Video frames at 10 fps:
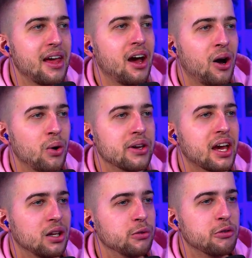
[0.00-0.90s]
Oh,
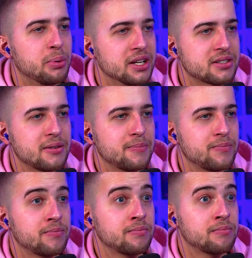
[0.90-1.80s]
yeah, Luffy pissed.
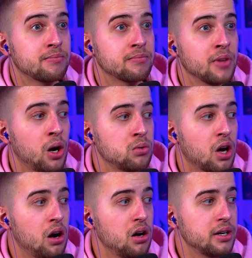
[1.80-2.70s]
Oh,
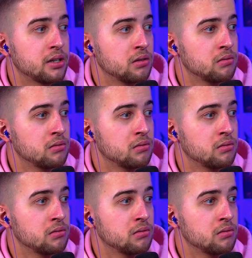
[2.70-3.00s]
God.